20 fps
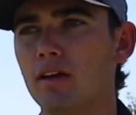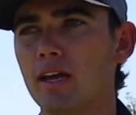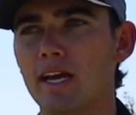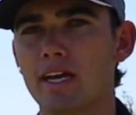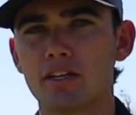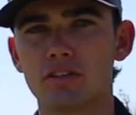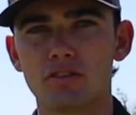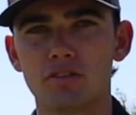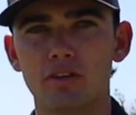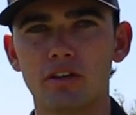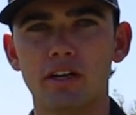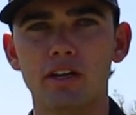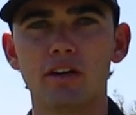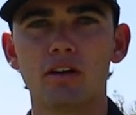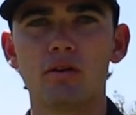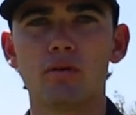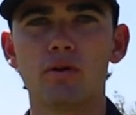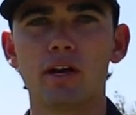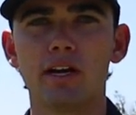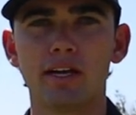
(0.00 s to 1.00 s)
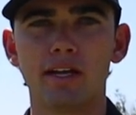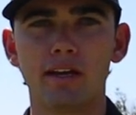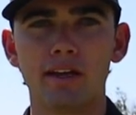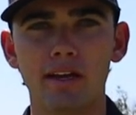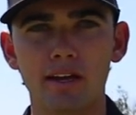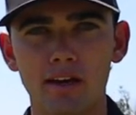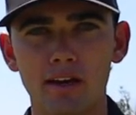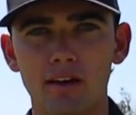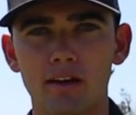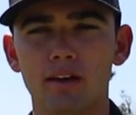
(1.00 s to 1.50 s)
extra gear where i can
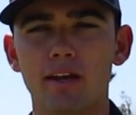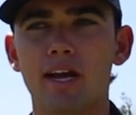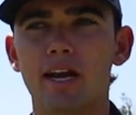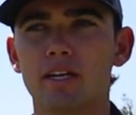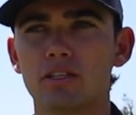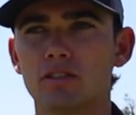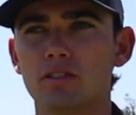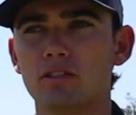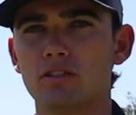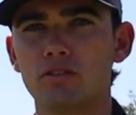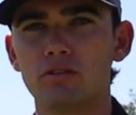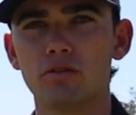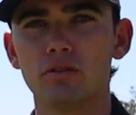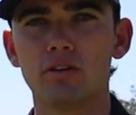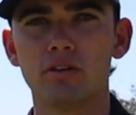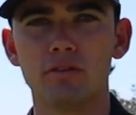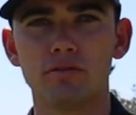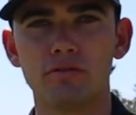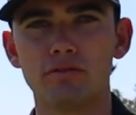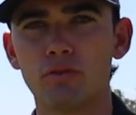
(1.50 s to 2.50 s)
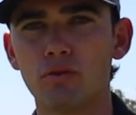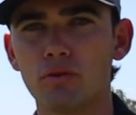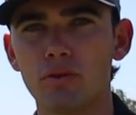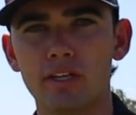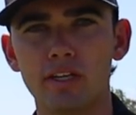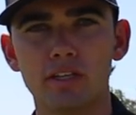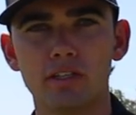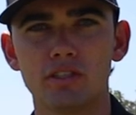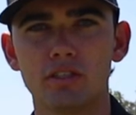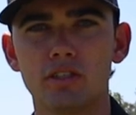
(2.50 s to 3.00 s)
get it actually
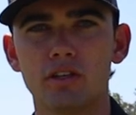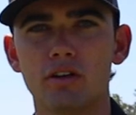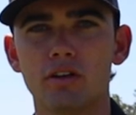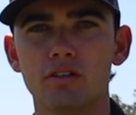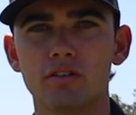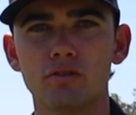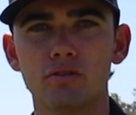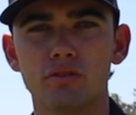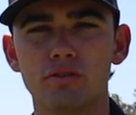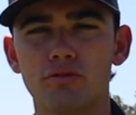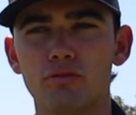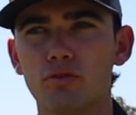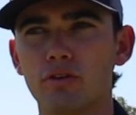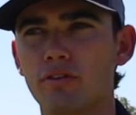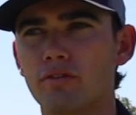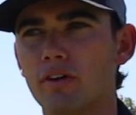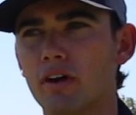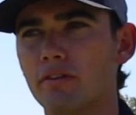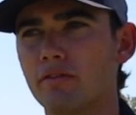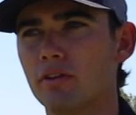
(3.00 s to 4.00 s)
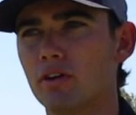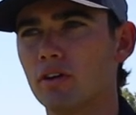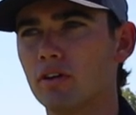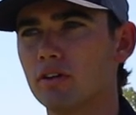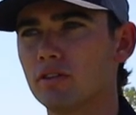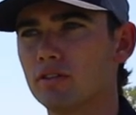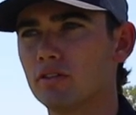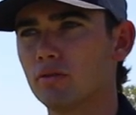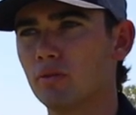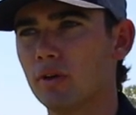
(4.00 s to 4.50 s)
240-ish yards 245
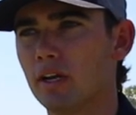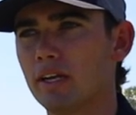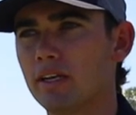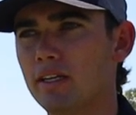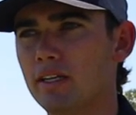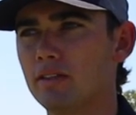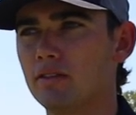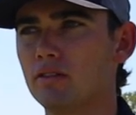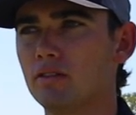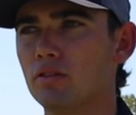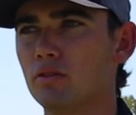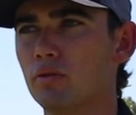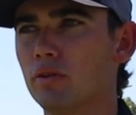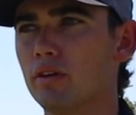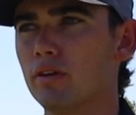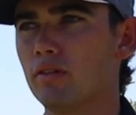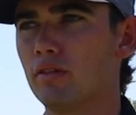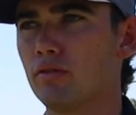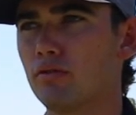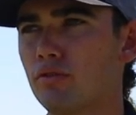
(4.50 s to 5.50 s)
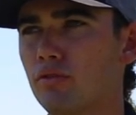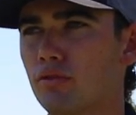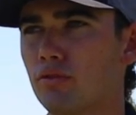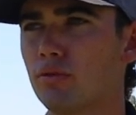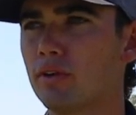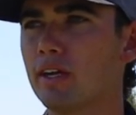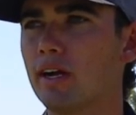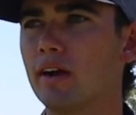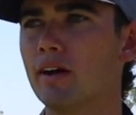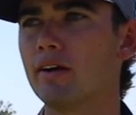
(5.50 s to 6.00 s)
yards when i need to where the
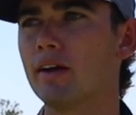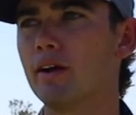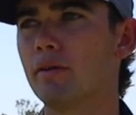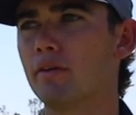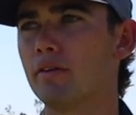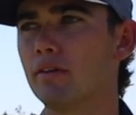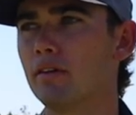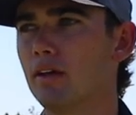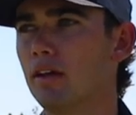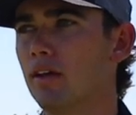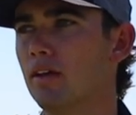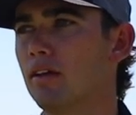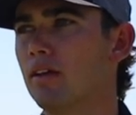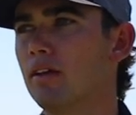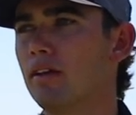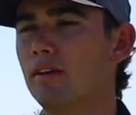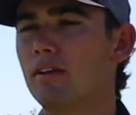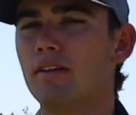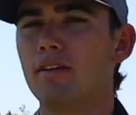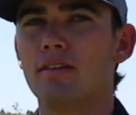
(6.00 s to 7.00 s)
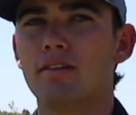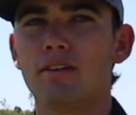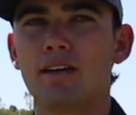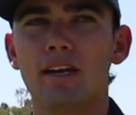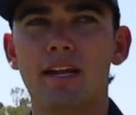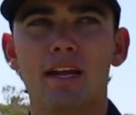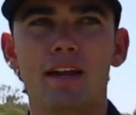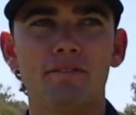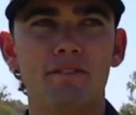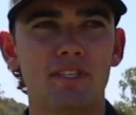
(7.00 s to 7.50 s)
three iron i would
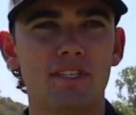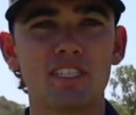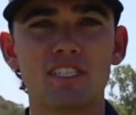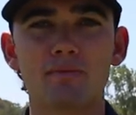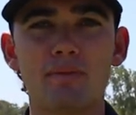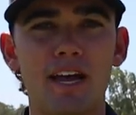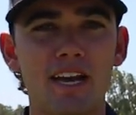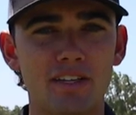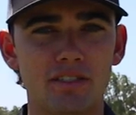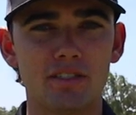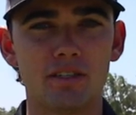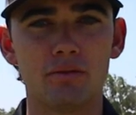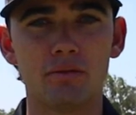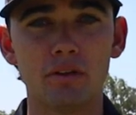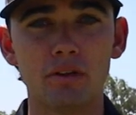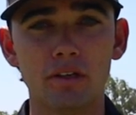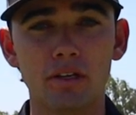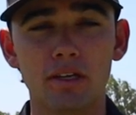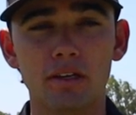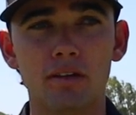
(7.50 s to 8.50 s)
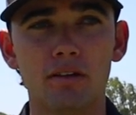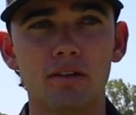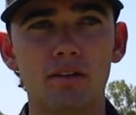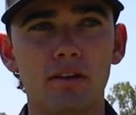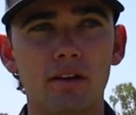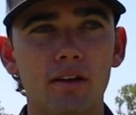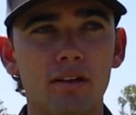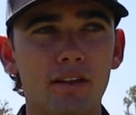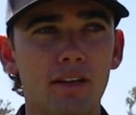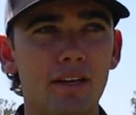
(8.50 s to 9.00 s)
kind of have to smash it really
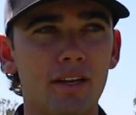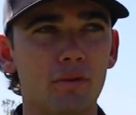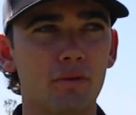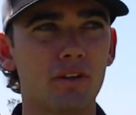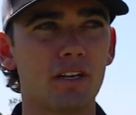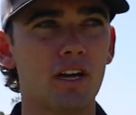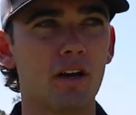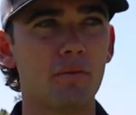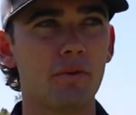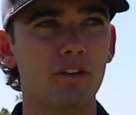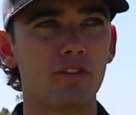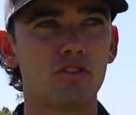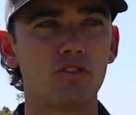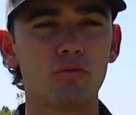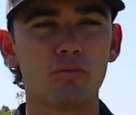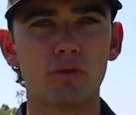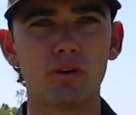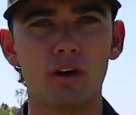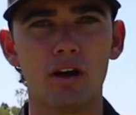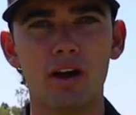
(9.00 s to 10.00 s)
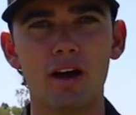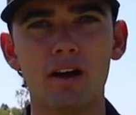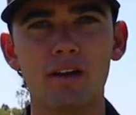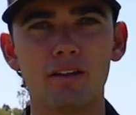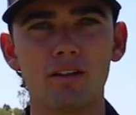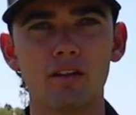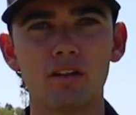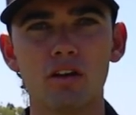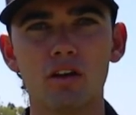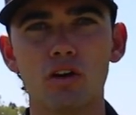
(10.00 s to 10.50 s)
and then it would come in super
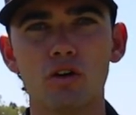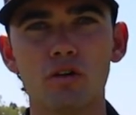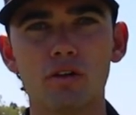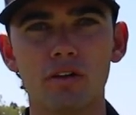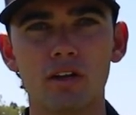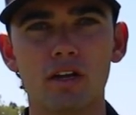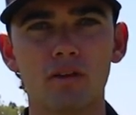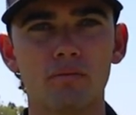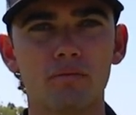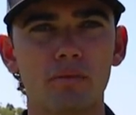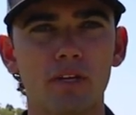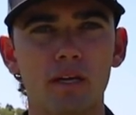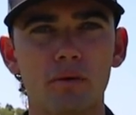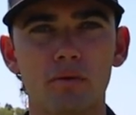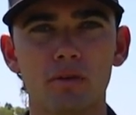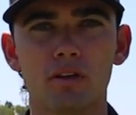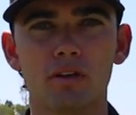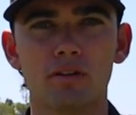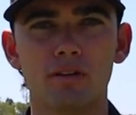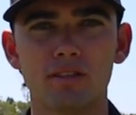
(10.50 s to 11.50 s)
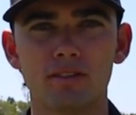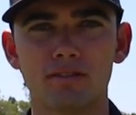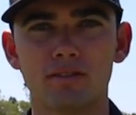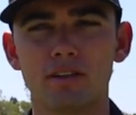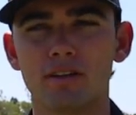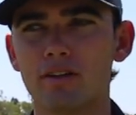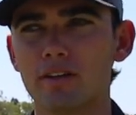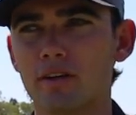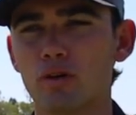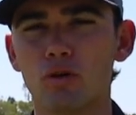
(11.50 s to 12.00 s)
hot and low and not be able to
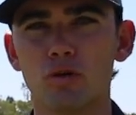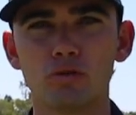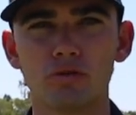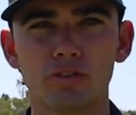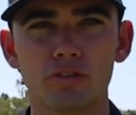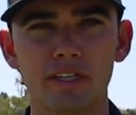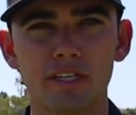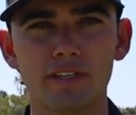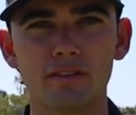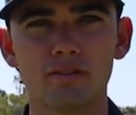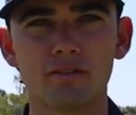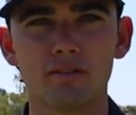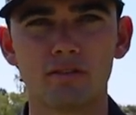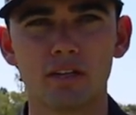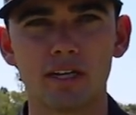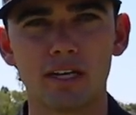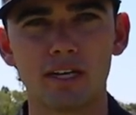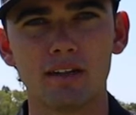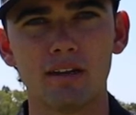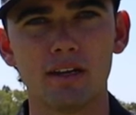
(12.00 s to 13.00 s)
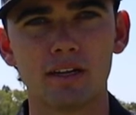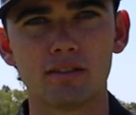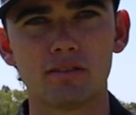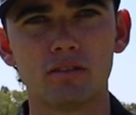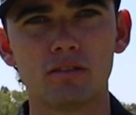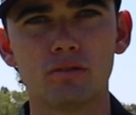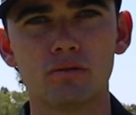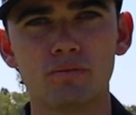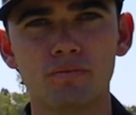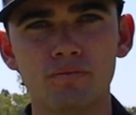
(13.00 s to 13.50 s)
necessarily hold greens like i'd like
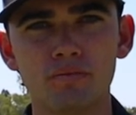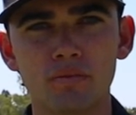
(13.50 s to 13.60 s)
to